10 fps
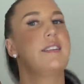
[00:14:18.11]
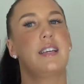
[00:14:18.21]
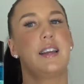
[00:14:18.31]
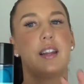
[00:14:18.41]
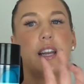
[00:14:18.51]
to
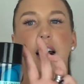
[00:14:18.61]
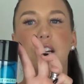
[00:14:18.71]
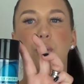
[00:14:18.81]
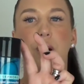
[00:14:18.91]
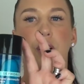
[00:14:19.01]
get the
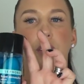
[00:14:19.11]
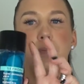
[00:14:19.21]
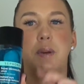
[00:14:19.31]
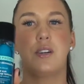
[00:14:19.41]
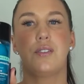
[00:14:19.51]
large one
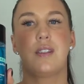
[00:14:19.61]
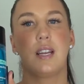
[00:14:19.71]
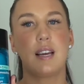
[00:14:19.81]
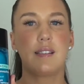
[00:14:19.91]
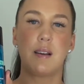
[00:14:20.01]
of because the
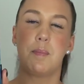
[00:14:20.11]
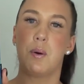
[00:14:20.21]
last time